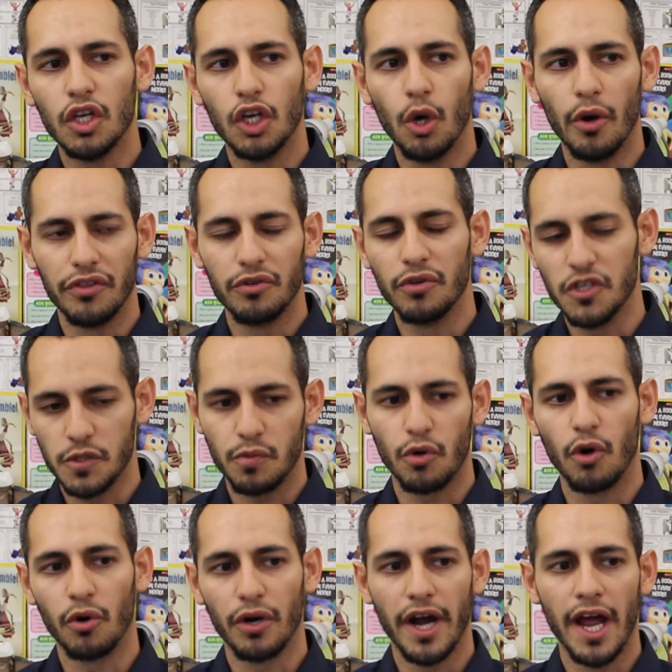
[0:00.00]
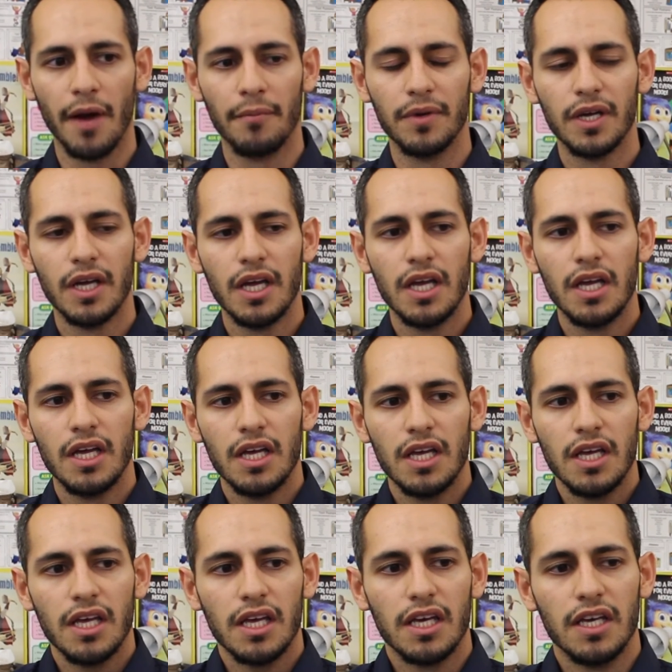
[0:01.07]
going through this program,
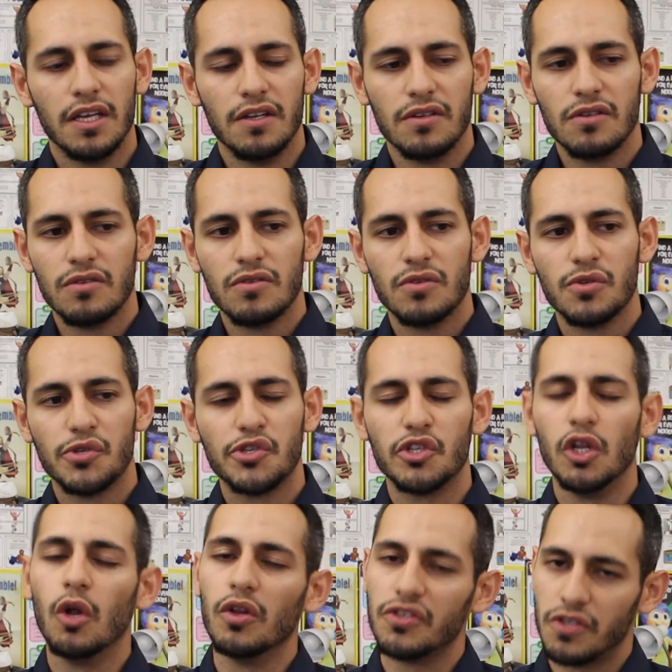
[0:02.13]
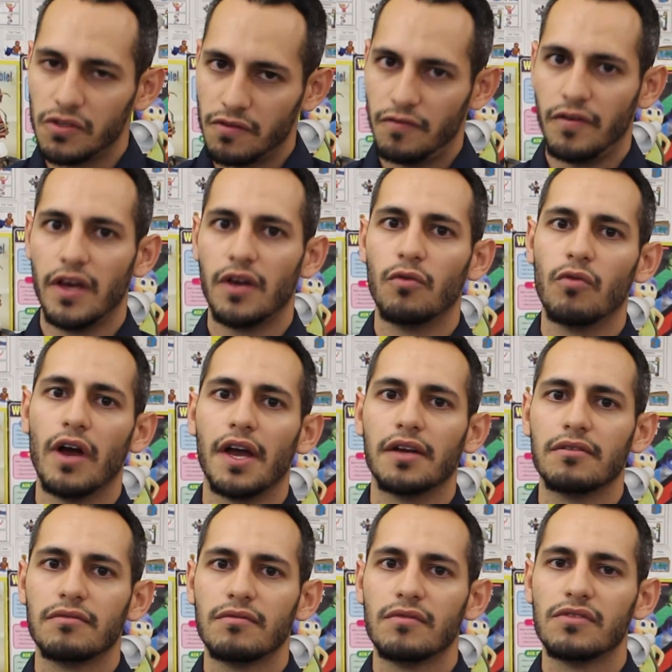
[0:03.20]
it slowly starts to fade away.
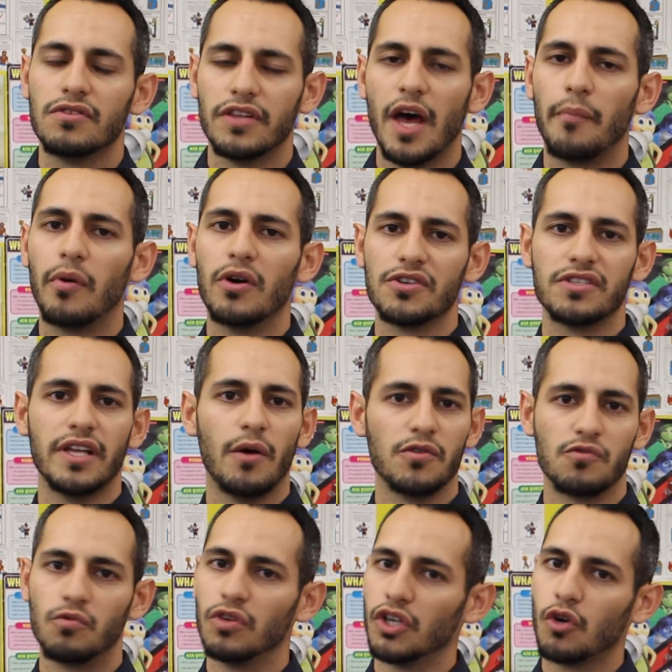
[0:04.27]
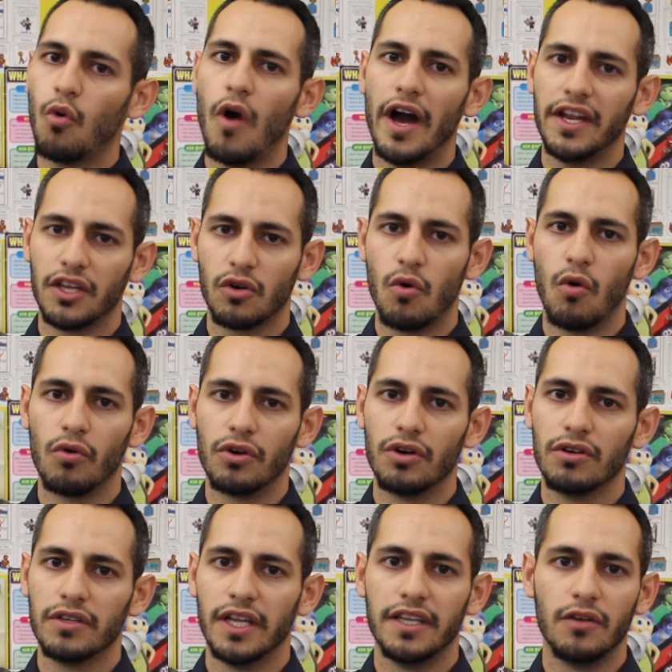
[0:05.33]
So that person that was really quiet in the
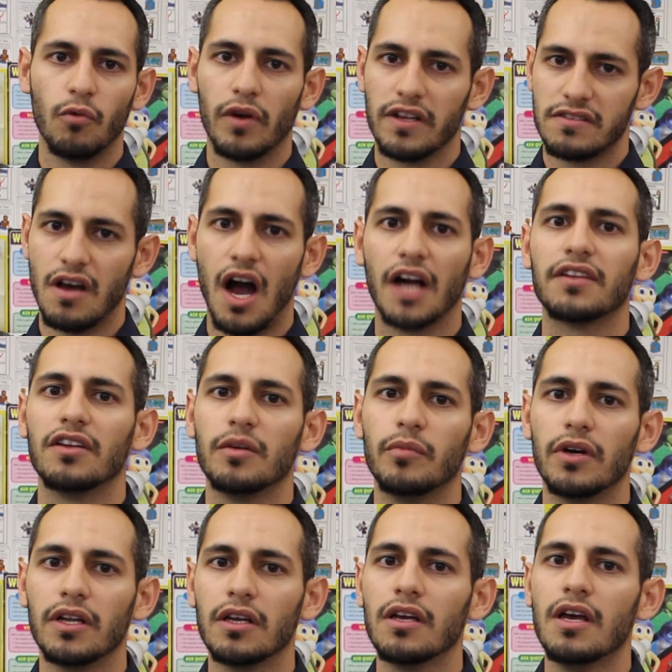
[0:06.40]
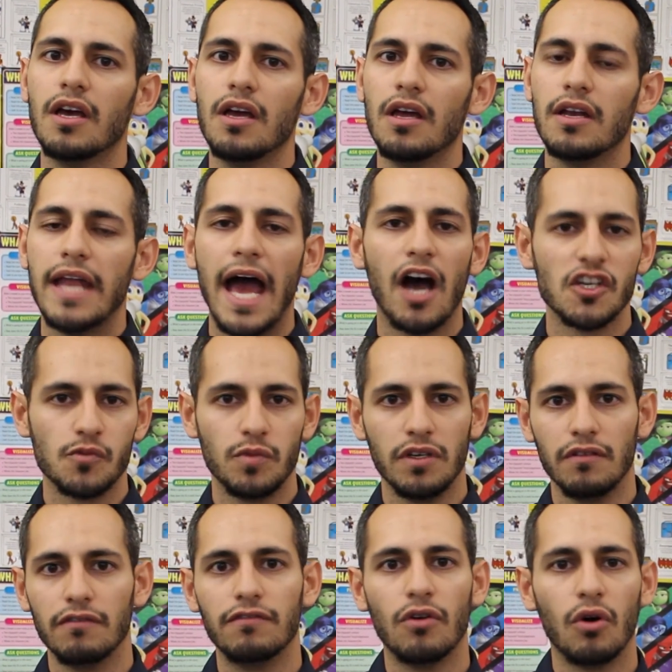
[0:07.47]
corner, that didn't want to talk to anybody, now is
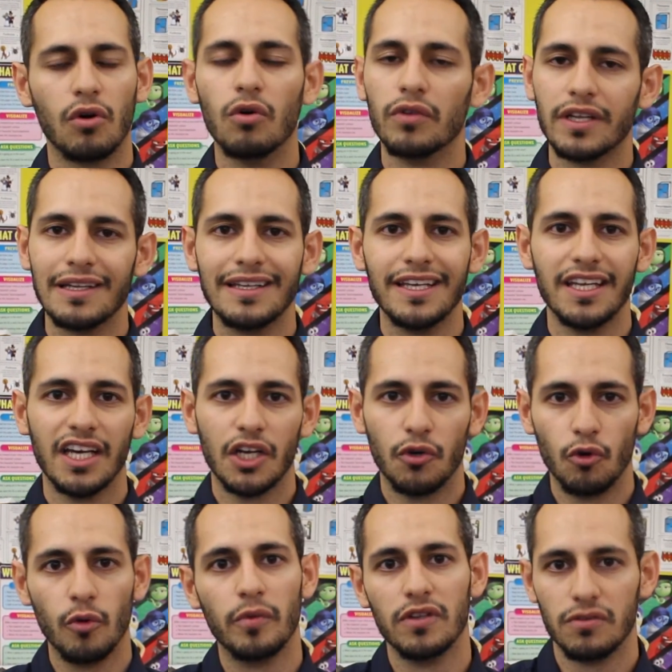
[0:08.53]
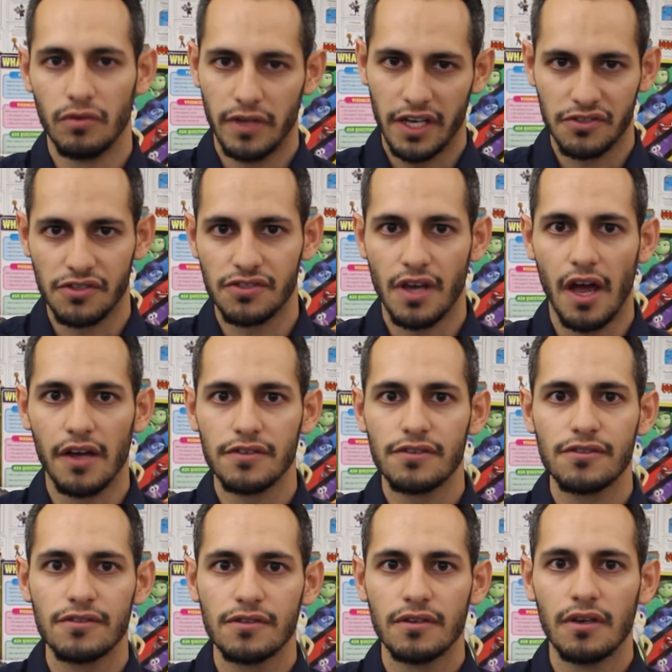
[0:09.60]
being vocal and leading a group into an
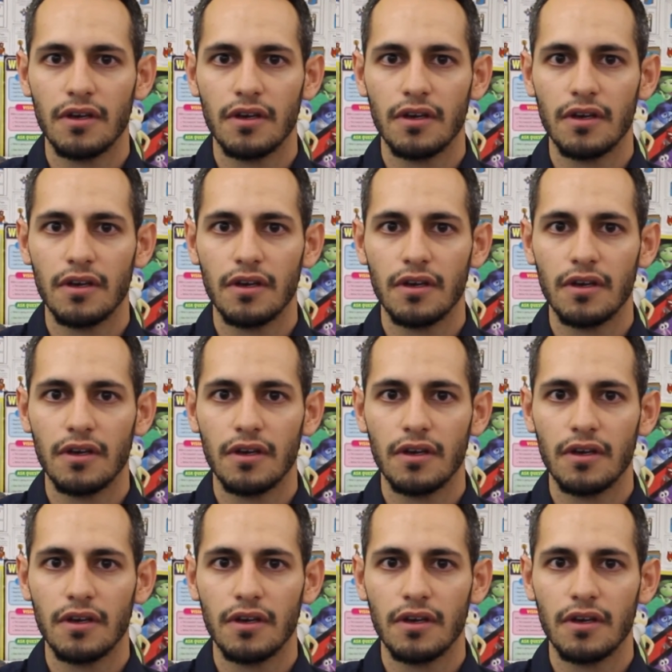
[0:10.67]
exercise.